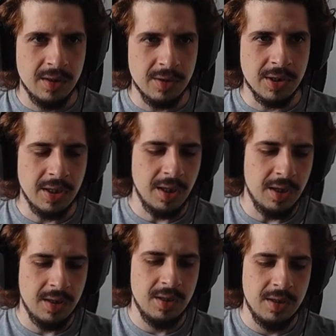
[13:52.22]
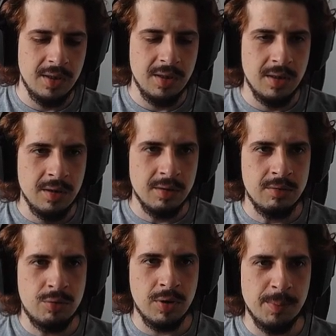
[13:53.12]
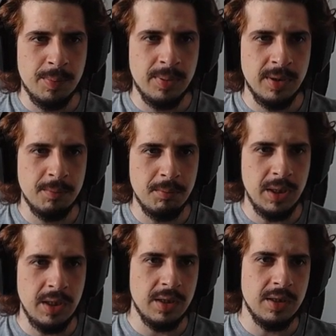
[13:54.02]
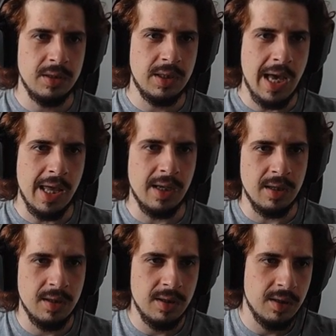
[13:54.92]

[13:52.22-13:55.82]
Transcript: Okay. Drip me daddy.